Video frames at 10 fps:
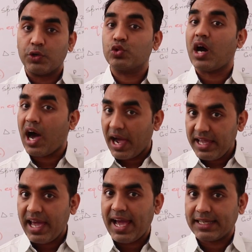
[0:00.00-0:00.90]
to the
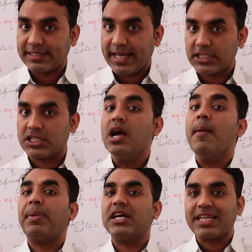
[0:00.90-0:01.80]
Ixx
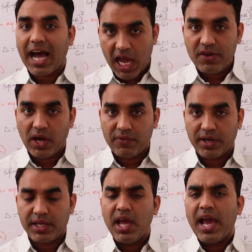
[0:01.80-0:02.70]
plus Iyy,